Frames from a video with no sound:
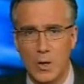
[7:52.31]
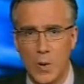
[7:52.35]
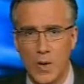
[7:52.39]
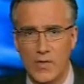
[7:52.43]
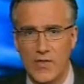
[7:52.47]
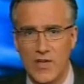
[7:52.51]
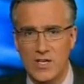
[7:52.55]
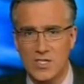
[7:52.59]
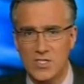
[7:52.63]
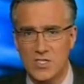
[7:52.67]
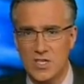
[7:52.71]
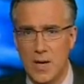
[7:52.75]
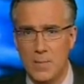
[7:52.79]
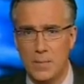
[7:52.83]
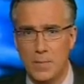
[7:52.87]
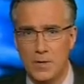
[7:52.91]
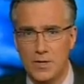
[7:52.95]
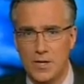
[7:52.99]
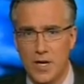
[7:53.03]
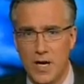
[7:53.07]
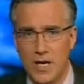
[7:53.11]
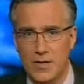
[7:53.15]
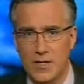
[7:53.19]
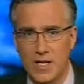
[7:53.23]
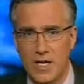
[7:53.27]
when they
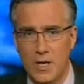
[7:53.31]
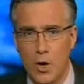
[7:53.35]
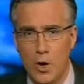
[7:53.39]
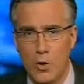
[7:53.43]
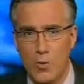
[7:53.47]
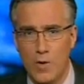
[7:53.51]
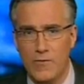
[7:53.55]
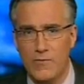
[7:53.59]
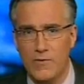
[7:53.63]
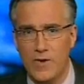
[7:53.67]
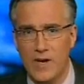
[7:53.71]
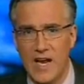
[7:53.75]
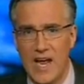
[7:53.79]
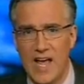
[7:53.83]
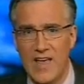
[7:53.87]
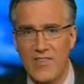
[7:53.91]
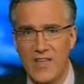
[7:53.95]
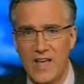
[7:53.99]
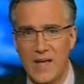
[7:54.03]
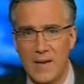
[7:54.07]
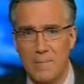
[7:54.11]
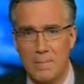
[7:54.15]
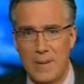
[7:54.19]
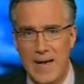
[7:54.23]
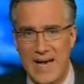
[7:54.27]
stumbled on the horrific and
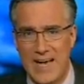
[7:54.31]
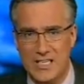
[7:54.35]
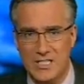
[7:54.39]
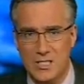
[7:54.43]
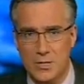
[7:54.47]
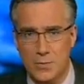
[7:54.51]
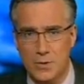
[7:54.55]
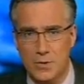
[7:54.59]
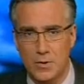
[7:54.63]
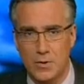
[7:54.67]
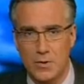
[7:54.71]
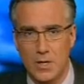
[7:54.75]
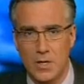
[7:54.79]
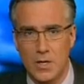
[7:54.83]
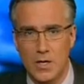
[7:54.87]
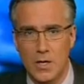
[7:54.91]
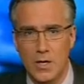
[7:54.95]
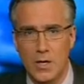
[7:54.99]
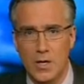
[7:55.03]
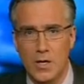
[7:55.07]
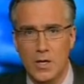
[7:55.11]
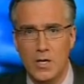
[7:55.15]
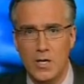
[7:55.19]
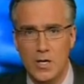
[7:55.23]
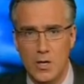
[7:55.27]
the impossible.
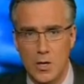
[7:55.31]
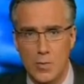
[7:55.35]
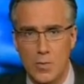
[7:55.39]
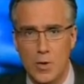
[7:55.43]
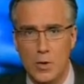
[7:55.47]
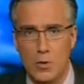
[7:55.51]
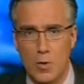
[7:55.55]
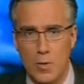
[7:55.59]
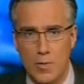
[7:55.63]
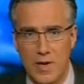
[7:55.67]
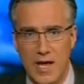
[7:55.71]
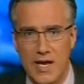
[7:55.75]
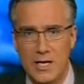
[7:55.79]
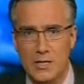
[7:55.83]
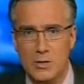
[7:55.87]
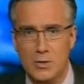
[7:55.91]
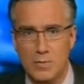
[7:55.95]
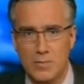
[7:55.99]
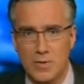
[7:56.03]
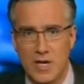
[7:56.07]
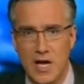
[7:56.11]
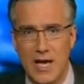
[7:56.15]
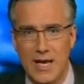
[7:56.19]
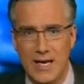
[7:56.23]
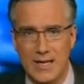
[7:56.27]
Human remains
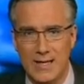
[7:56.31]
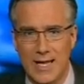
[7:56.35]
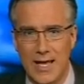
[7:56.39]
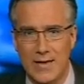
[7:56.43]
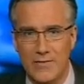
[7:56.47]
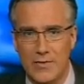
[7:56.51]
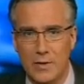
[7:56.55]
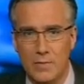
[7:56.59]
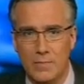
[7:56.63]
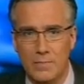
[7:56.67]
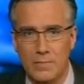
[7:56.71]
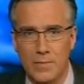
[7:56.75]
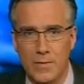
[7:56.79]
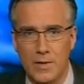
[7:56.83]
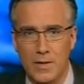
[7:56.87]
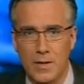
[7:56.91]
from 9/11.